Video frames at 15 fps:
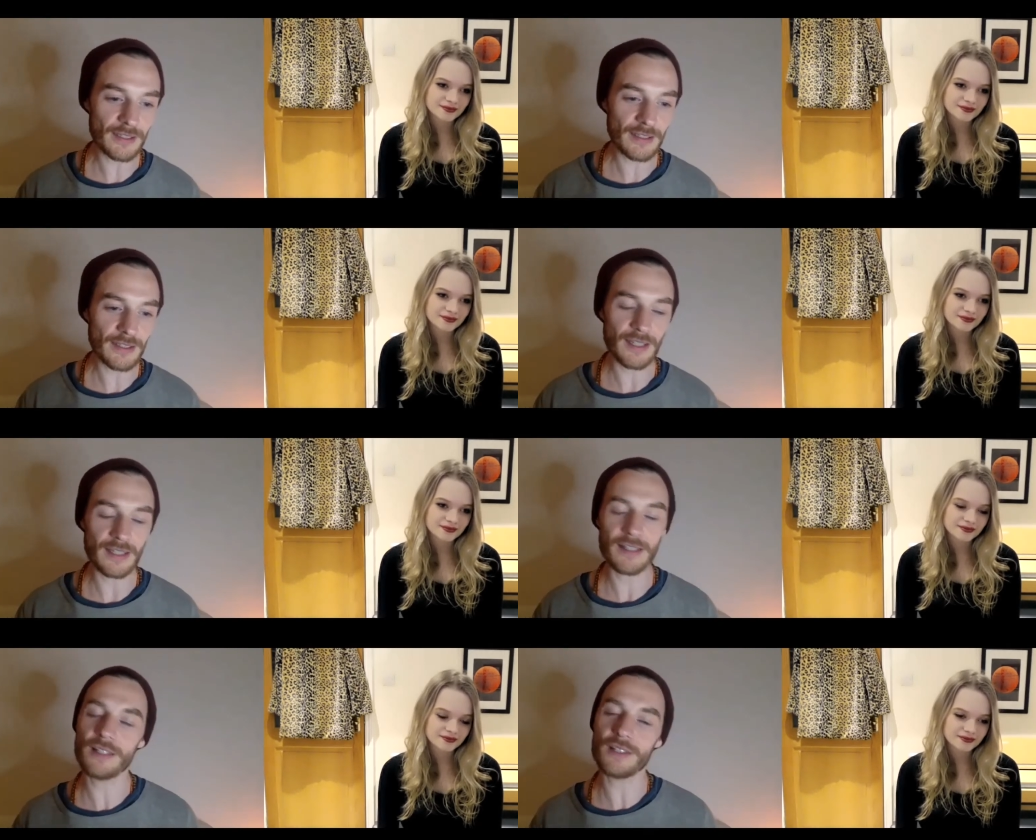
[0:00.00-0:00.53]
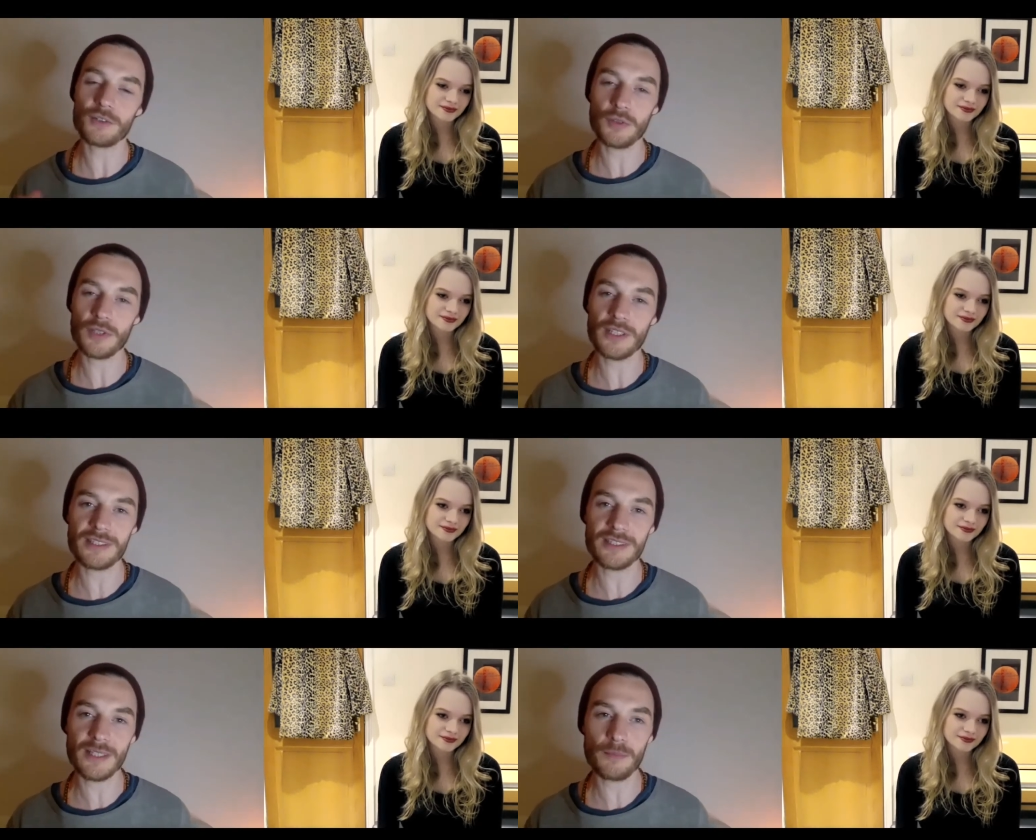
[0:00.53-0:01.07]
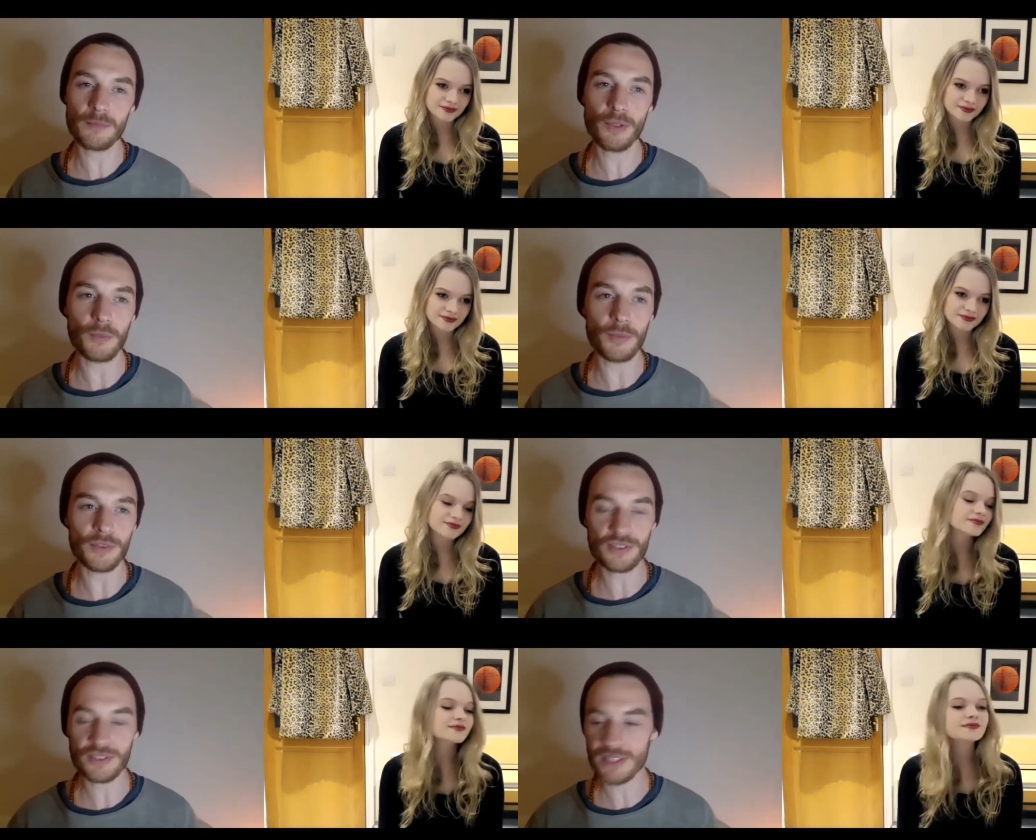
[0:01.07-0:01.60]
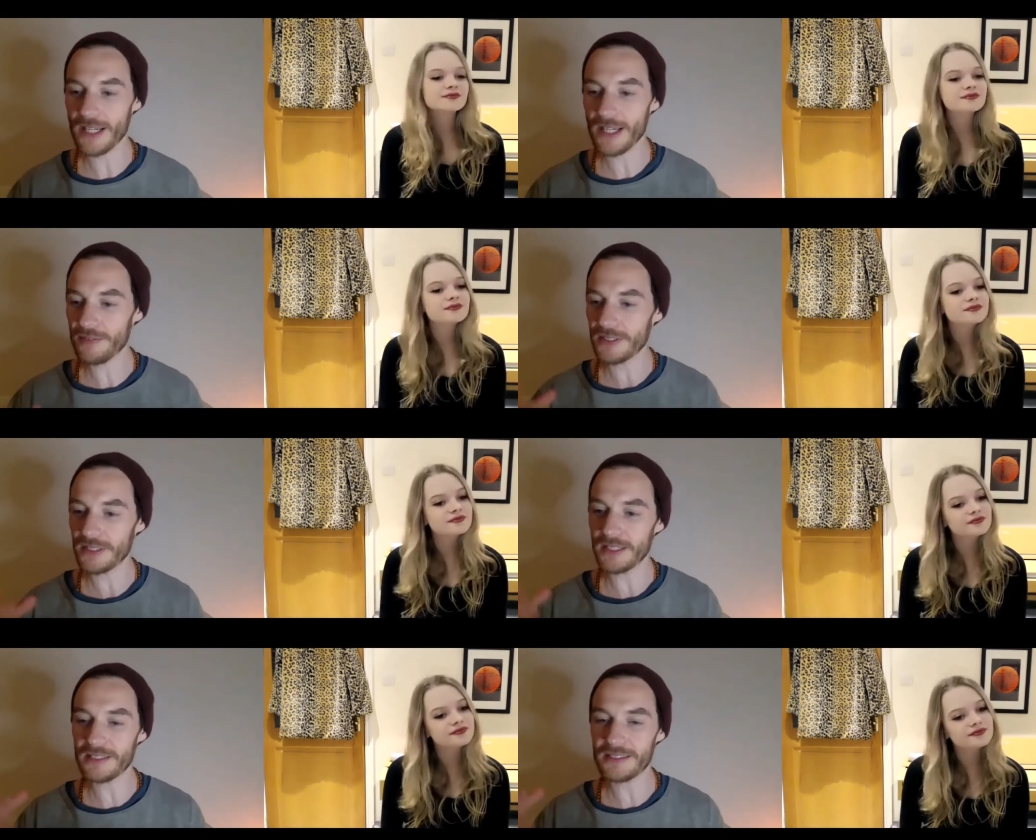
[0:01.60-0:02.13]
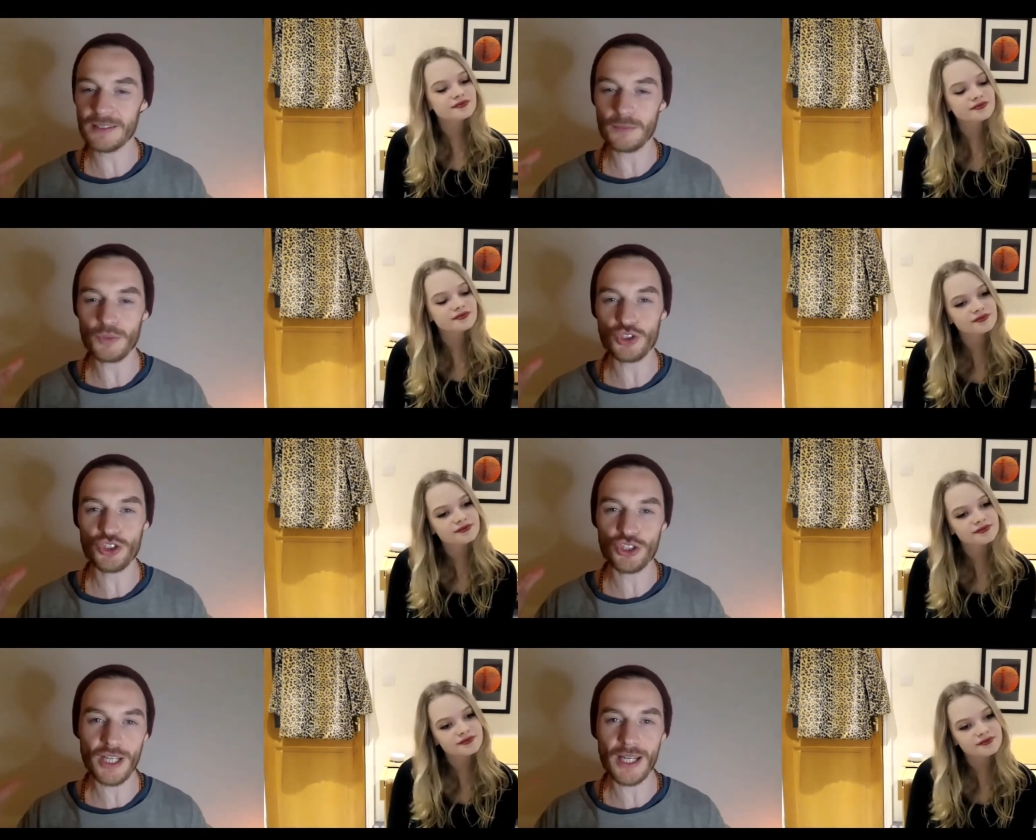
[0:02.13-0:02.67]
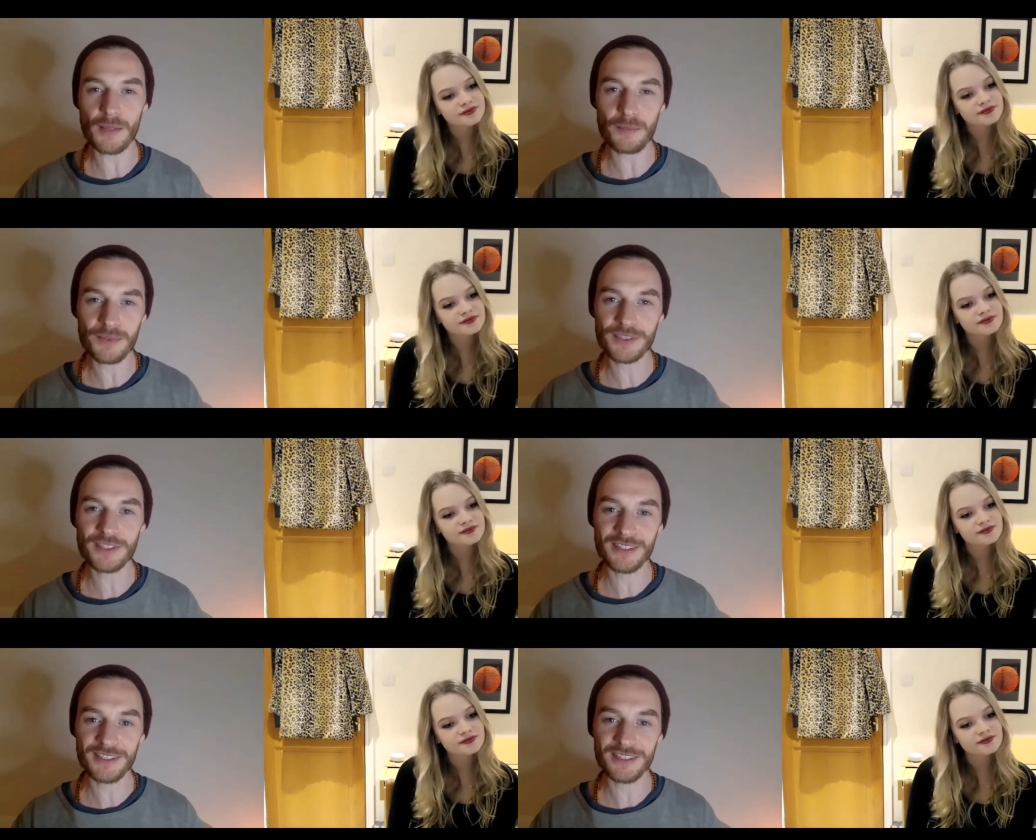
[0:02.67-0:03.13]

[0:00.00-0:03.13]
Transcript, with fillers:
Speaker 1: I know it's really simple, but just having like some chips,